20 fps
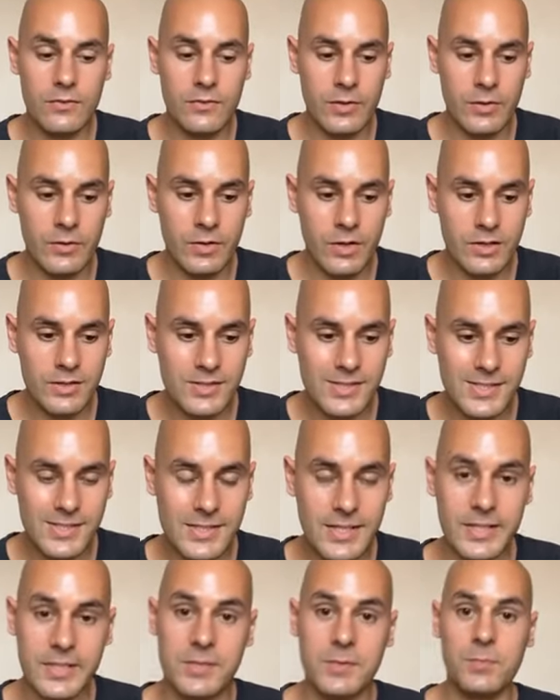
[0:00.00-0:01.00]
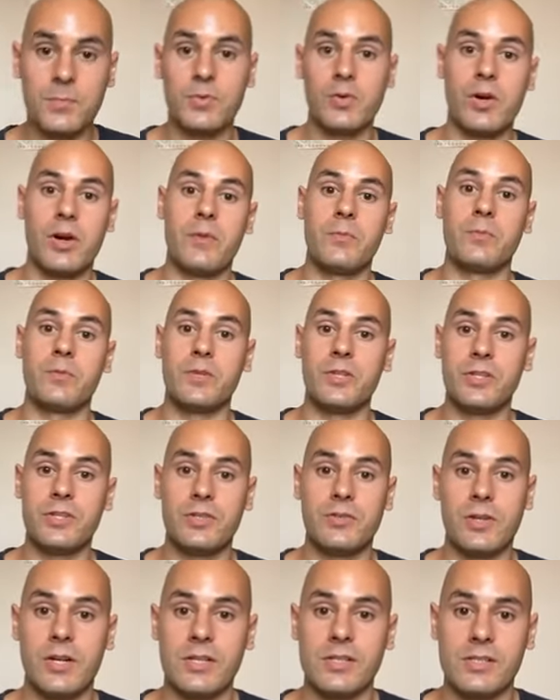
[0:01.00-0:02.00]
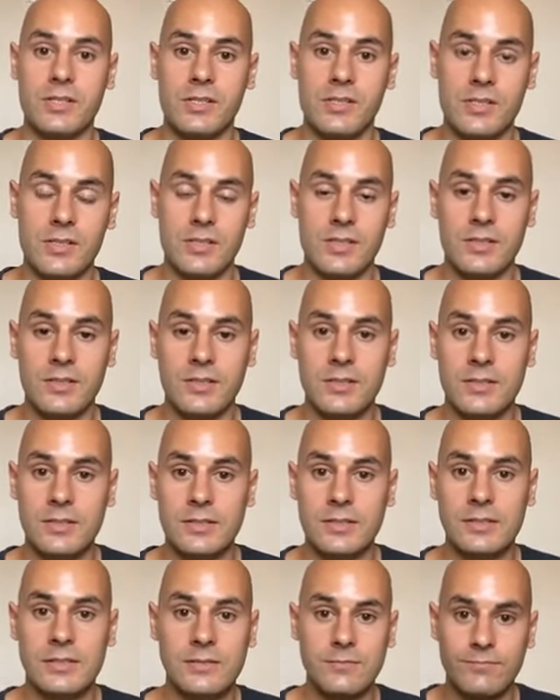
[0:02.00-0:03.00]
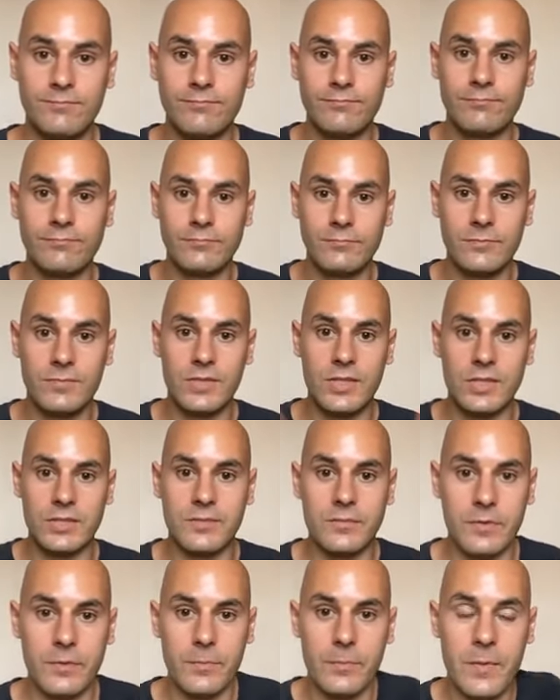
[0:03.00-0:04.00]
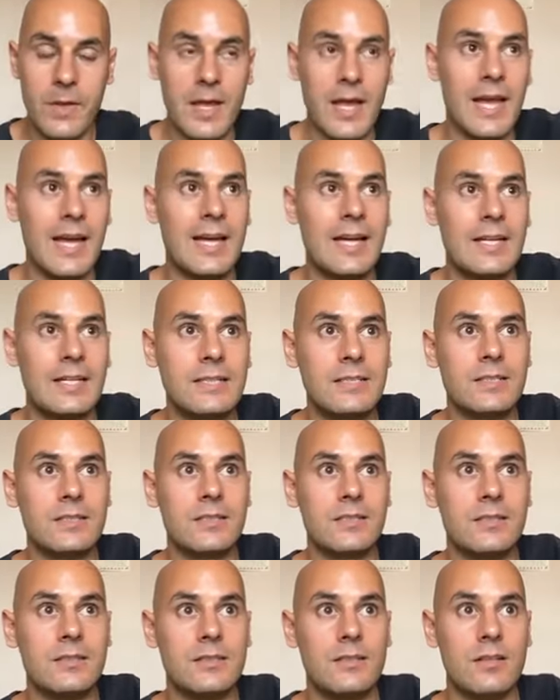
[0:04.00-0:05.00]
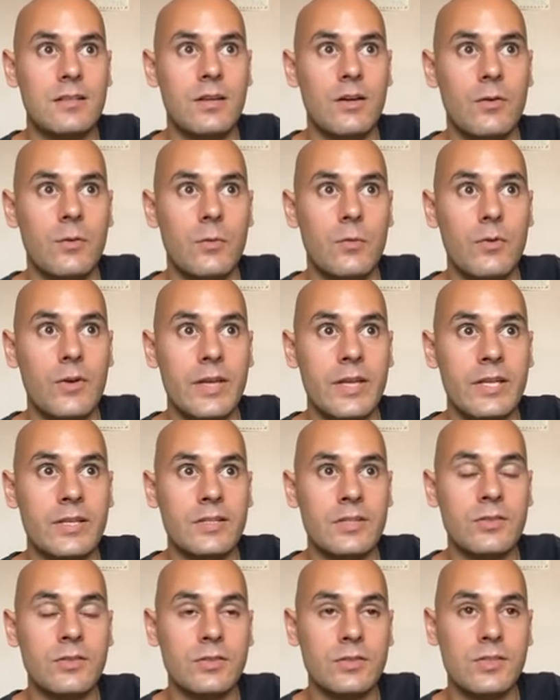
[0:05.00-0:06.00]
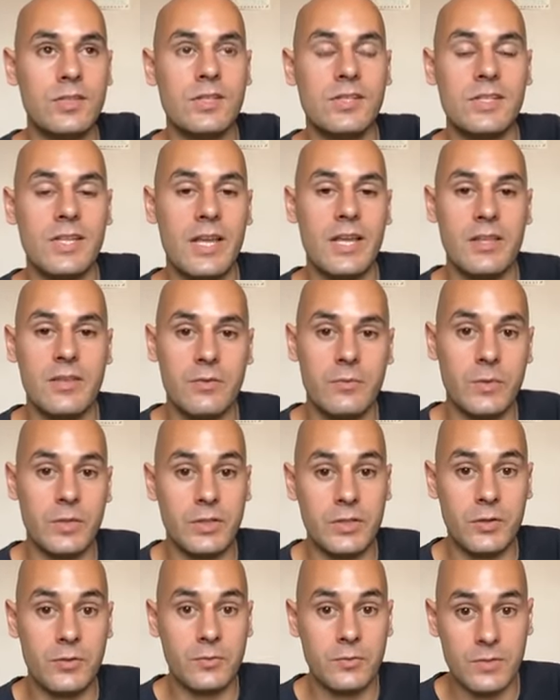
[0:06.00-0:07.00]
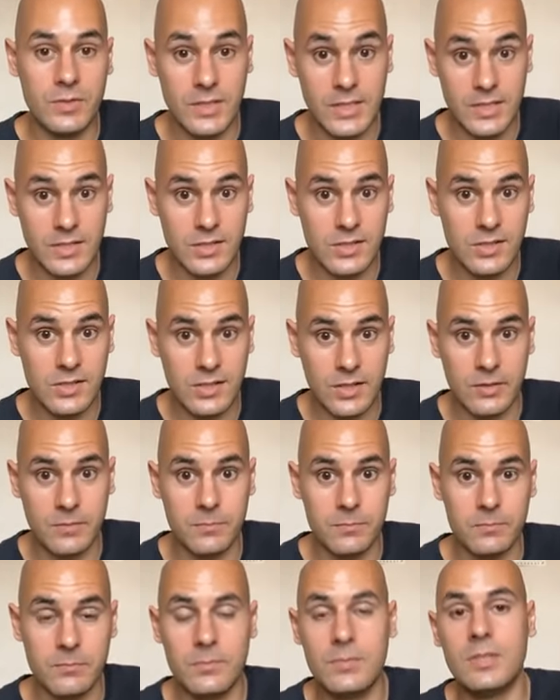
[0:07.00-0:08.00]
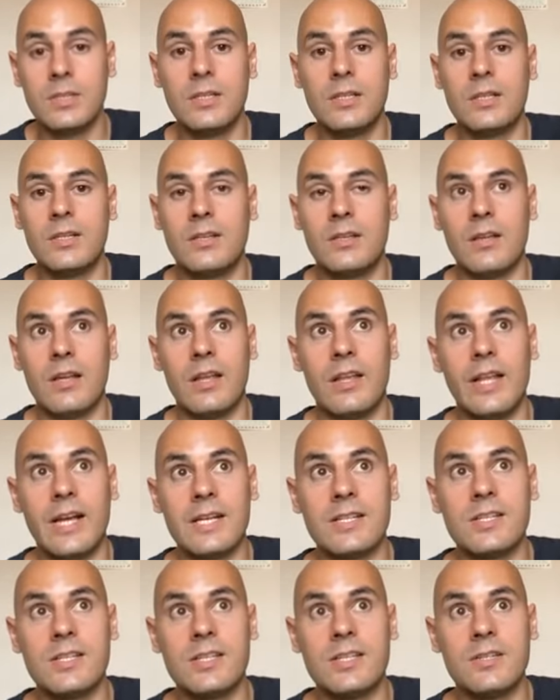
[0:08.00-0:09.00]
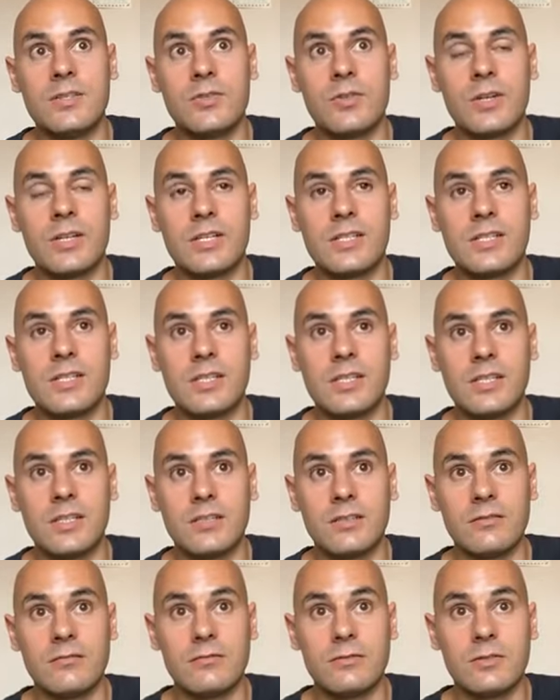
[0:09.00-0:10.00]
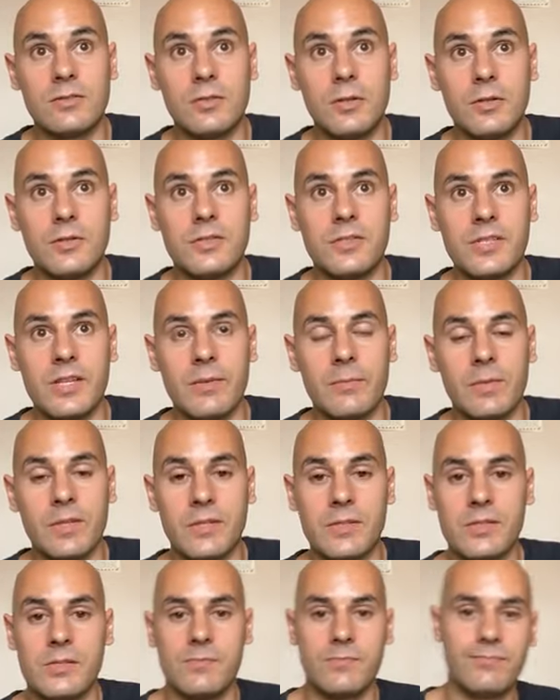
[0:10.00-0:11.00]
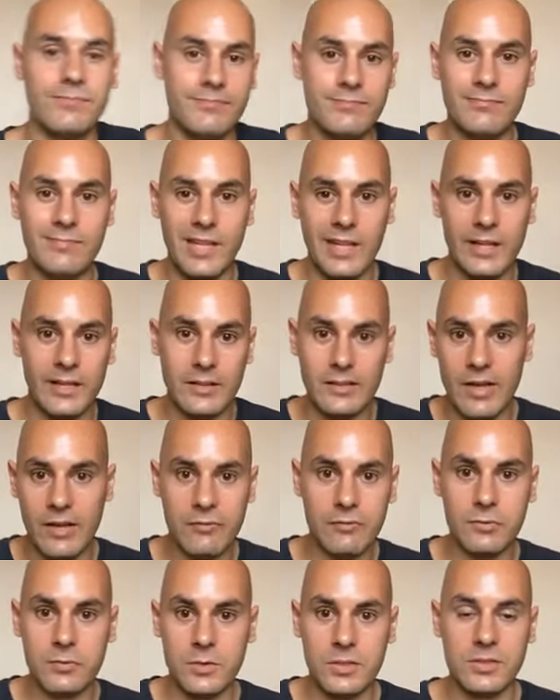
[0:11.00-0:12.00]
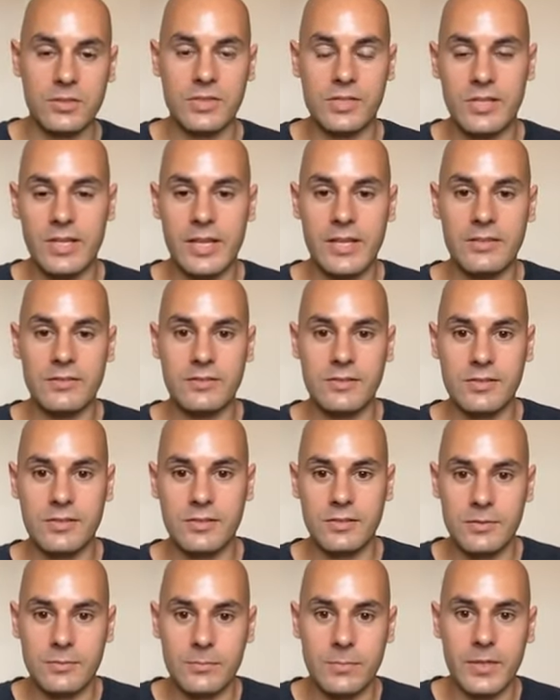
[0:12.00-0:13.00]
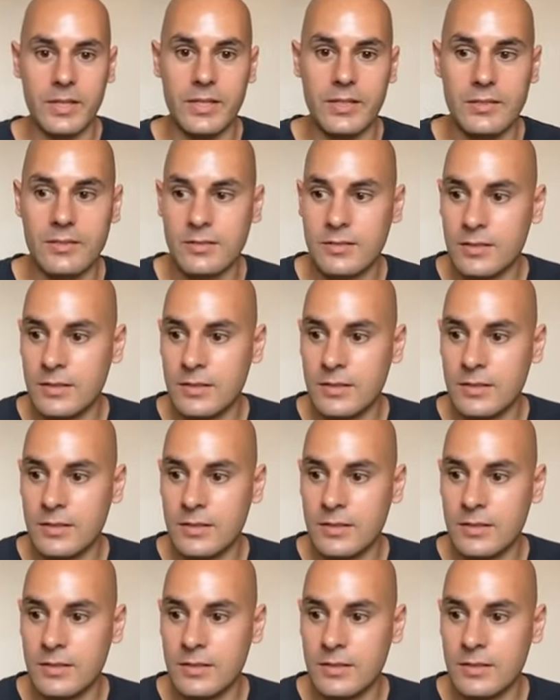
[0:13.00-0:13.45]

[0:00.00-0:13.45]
there are 6 primary stresses, 6 of them. And it's not to say that we don't need some. And that's an interesting concept because like everyone just gets a bit